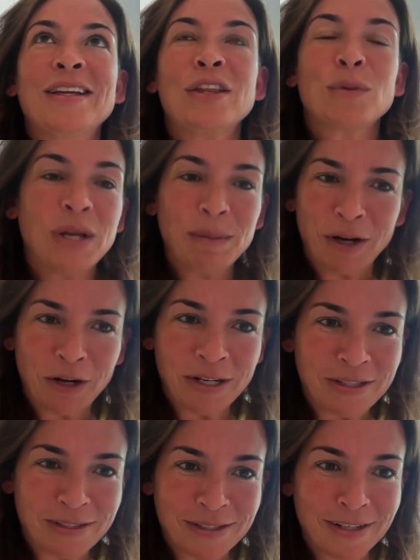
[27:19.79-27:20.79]
3
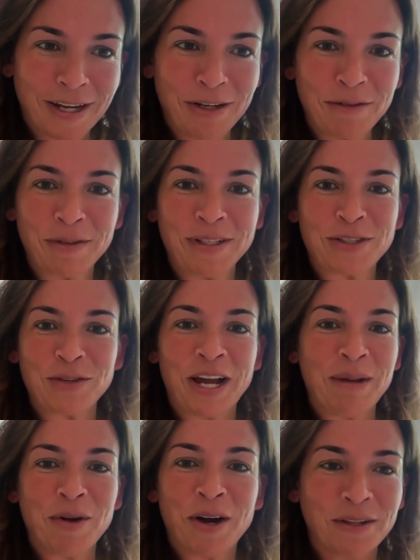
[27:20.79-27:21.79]
Americans indicted for this
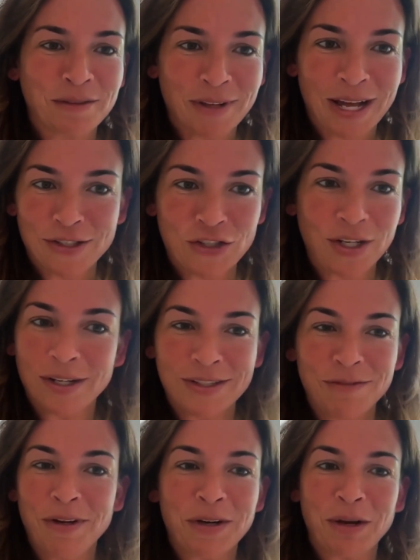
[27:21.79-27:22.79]
crime all of last year.
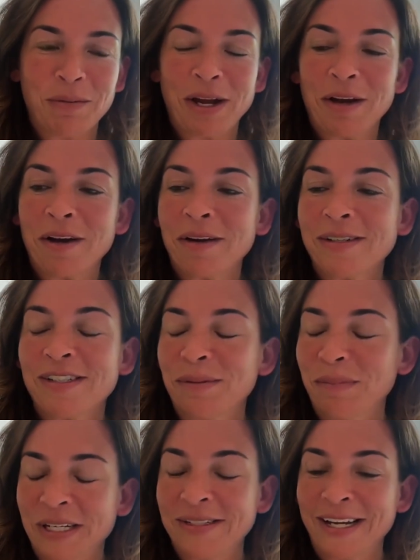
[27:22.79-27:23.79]
It's very rare
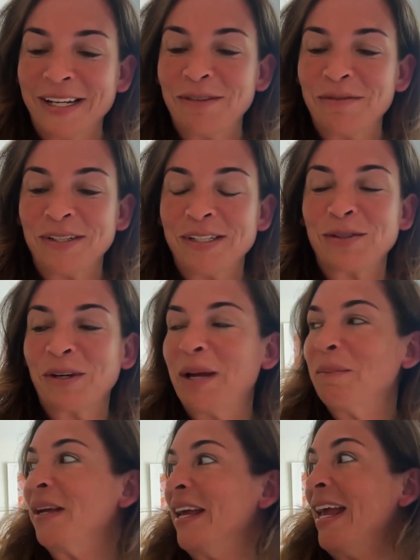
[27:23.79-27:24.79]
to be indicted for this
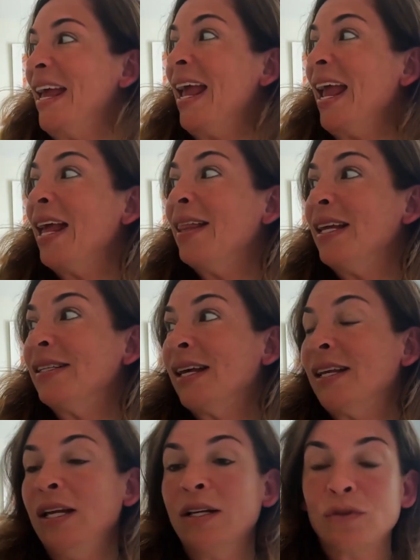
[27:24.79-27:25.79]
crime. And they
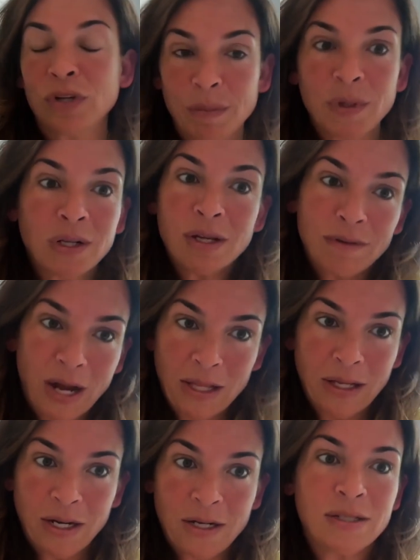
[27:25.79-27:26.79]
said he had criminally
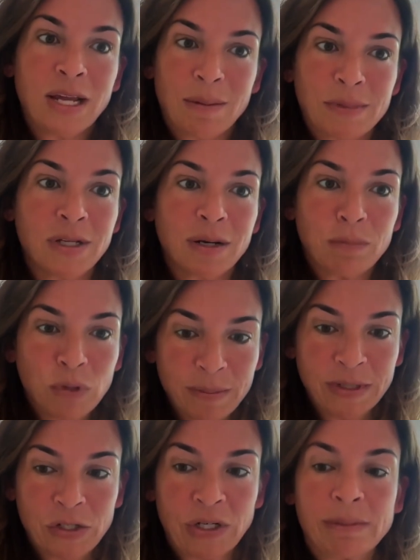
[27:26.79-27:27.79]
violated his Amazon
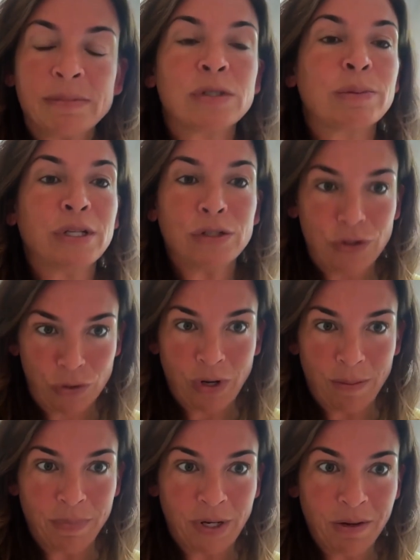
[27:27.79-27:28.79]
employment terms with his new
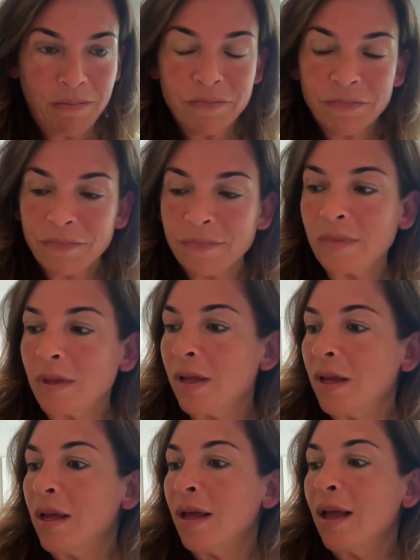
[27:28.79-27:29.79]
company.
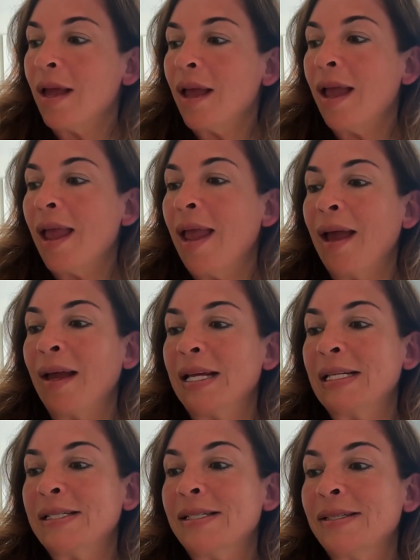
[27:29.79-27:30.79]

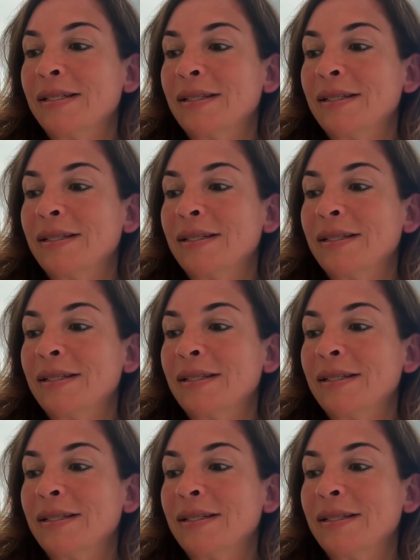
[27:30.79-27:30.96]
And